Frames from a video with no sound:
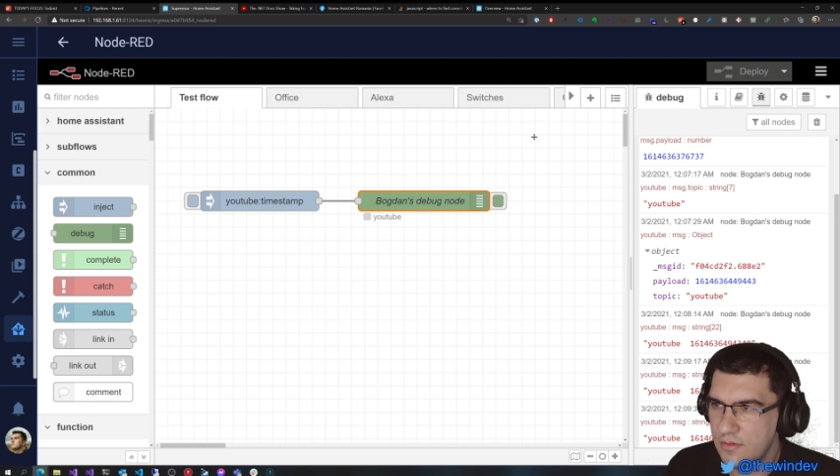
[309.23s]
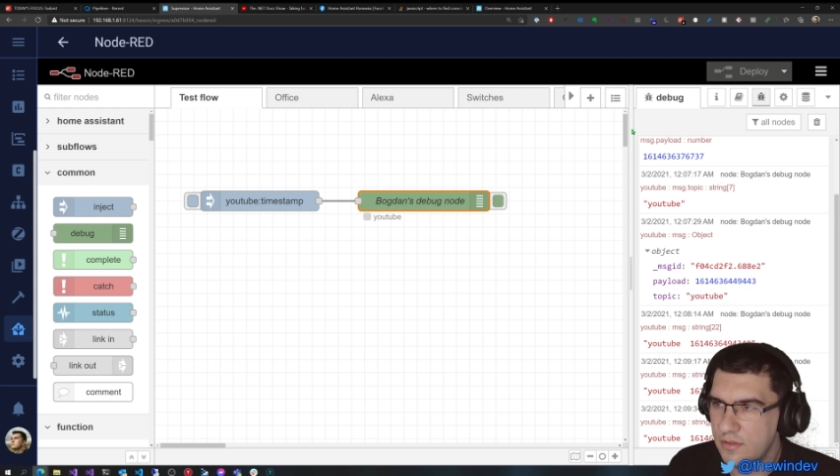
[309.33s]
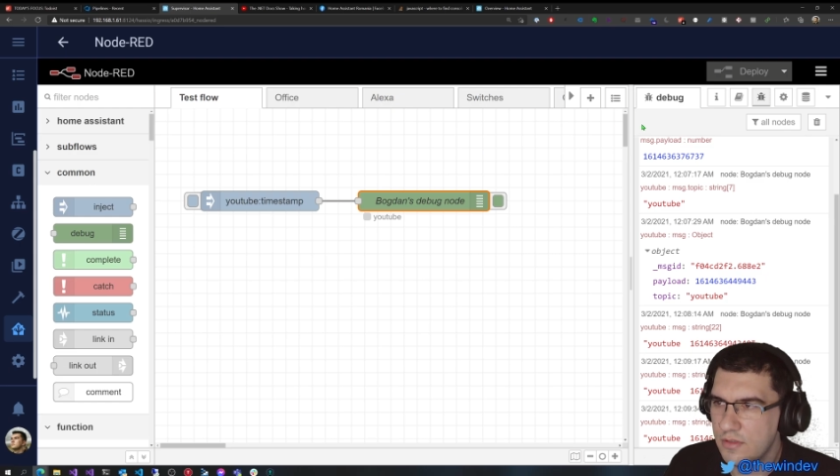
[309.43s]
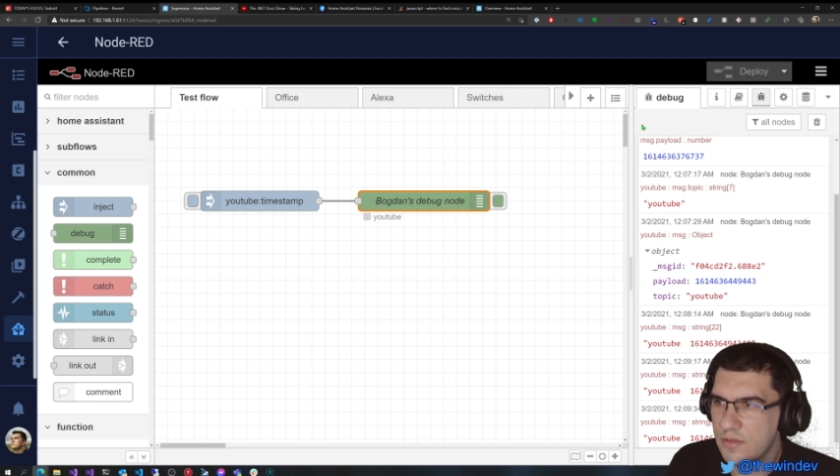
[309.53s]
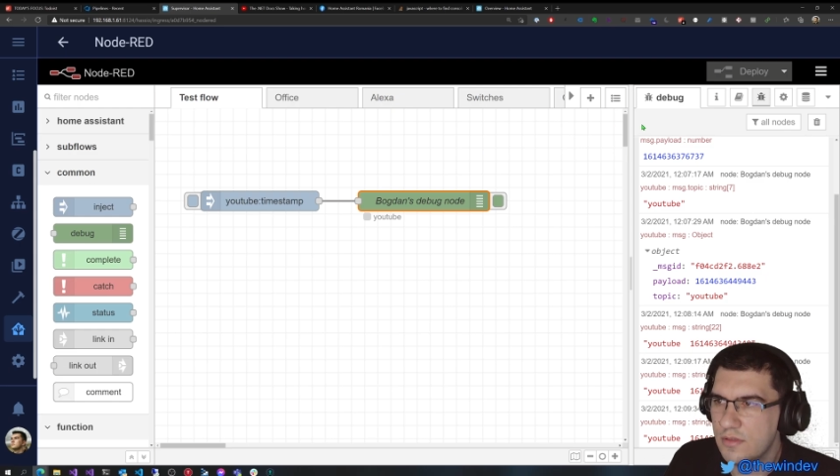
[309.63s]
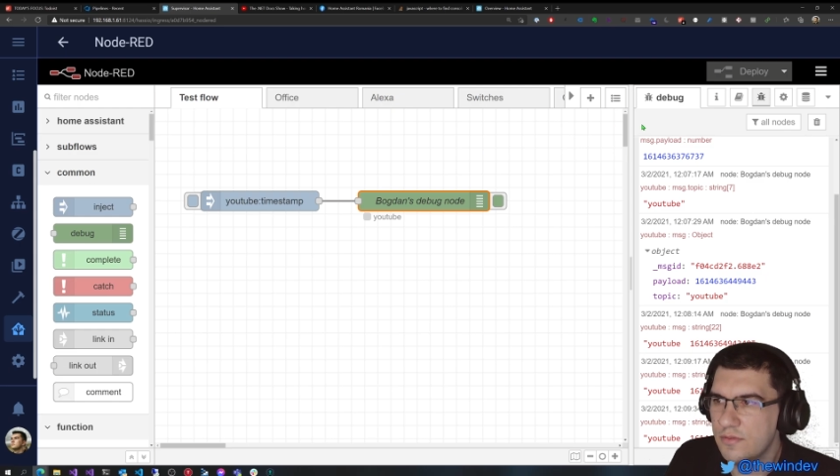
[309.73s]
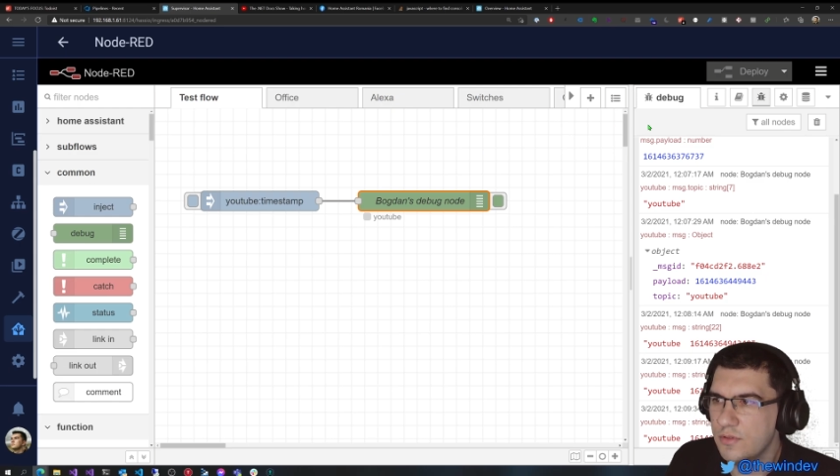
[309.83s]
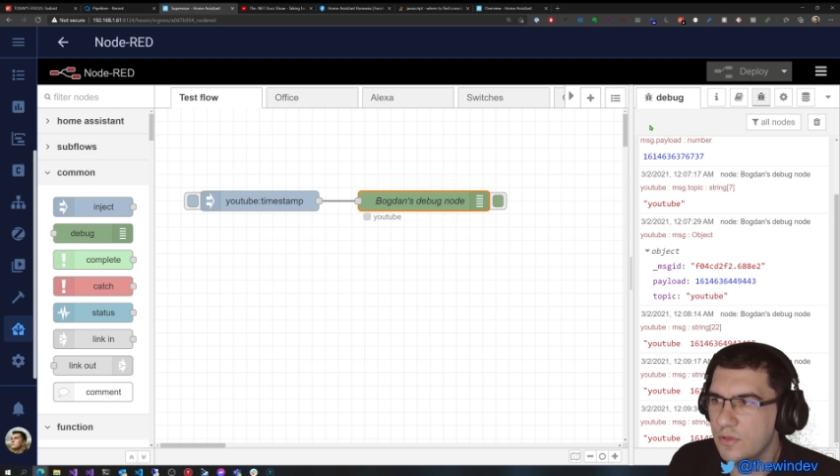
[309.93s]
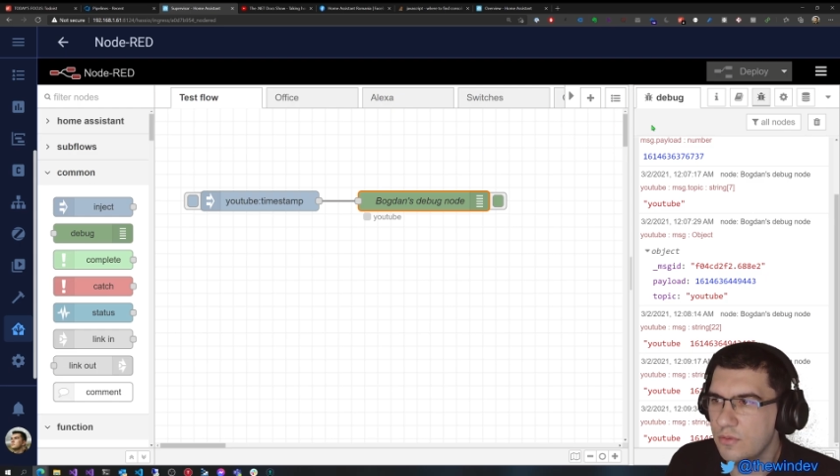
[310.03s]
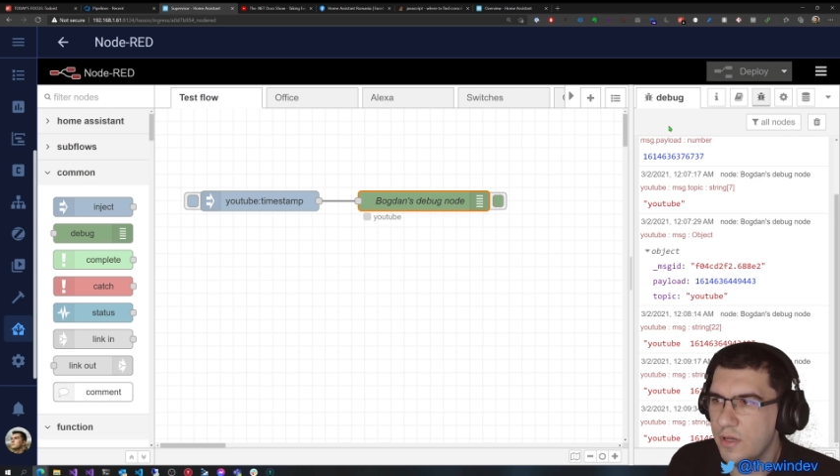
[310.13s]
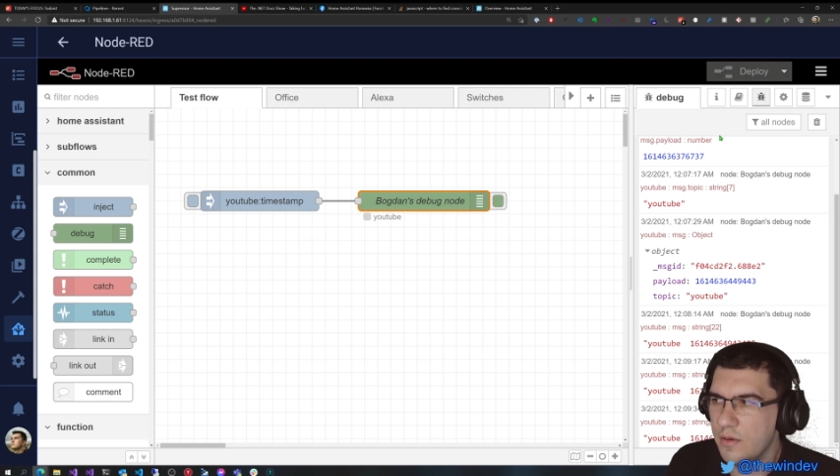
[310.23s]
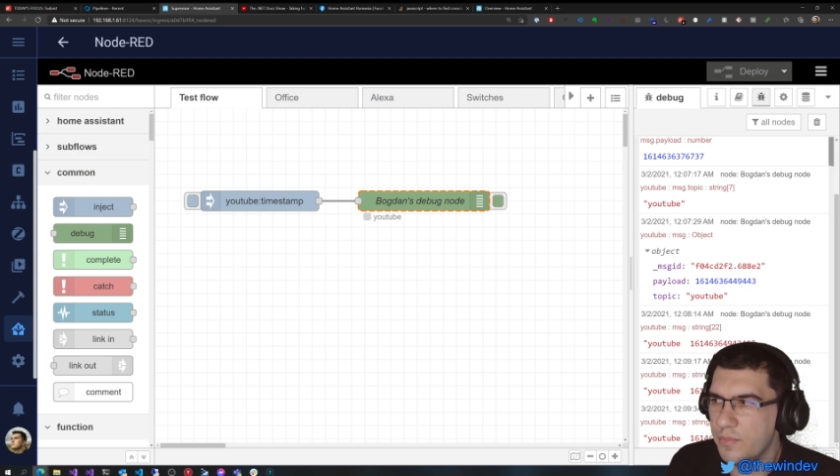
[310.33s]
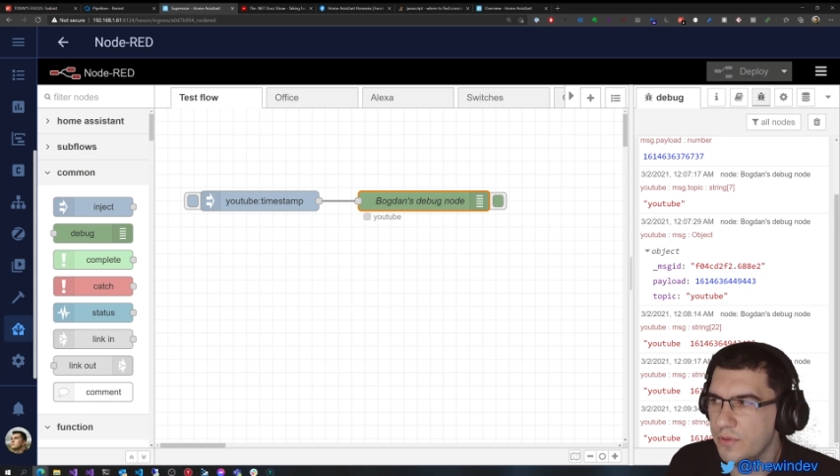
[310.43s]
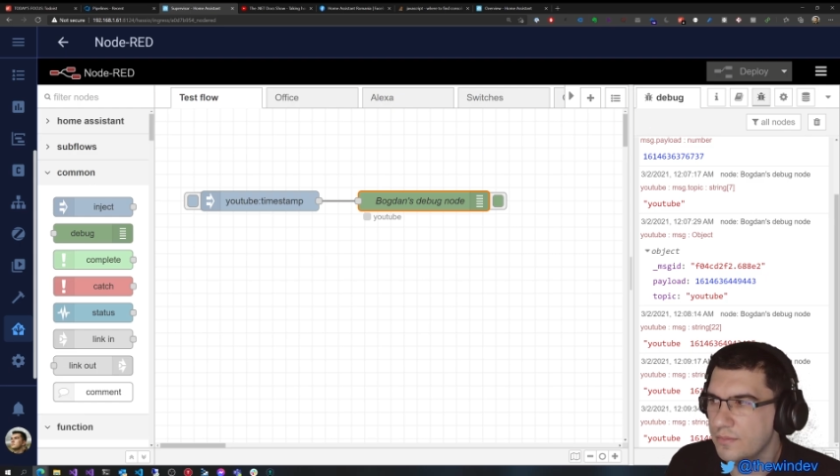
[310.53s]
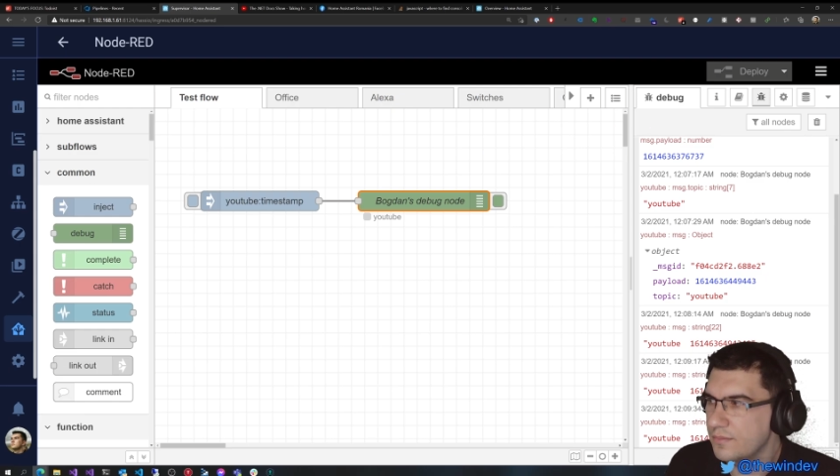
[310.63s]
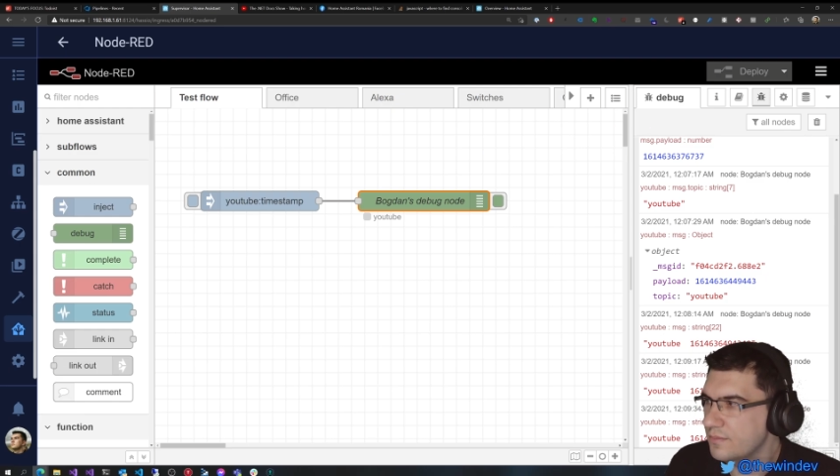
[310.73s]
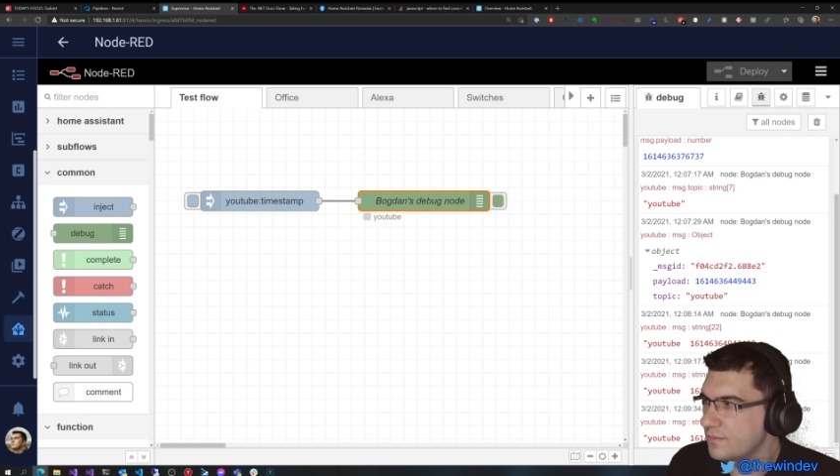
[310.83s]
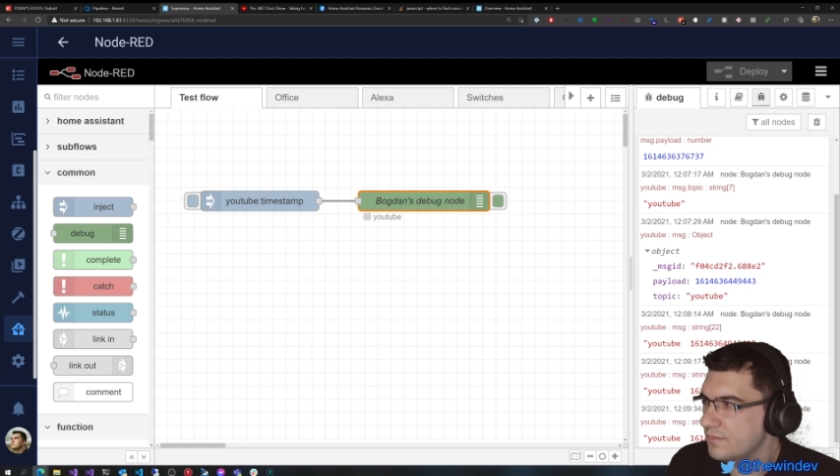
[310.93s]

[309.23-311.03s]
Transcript: this video will help you.